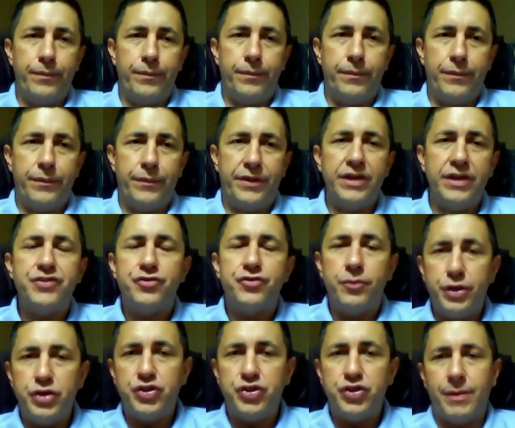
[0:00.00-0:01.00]

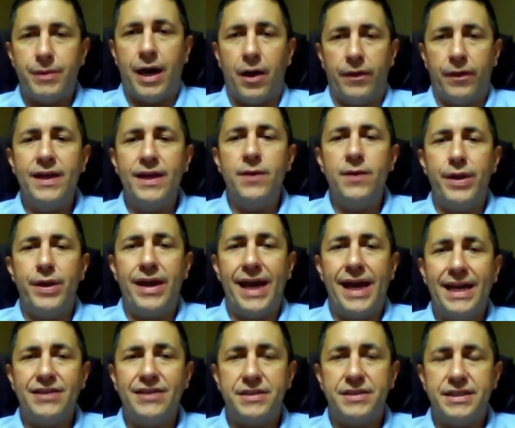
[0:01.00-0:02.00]
distribution model, the independent
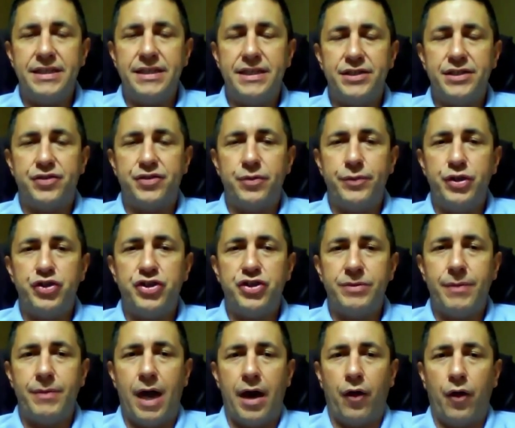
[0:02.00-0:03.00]
agency distribution
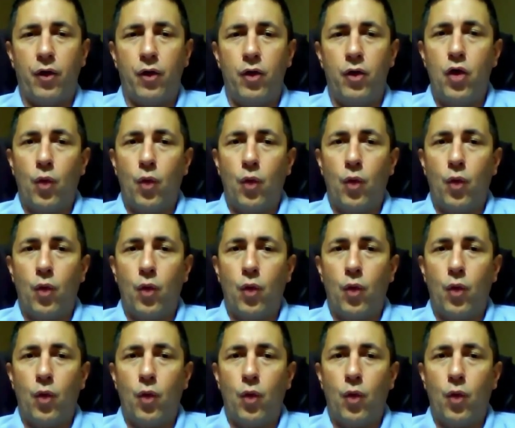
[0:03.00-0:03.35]
model,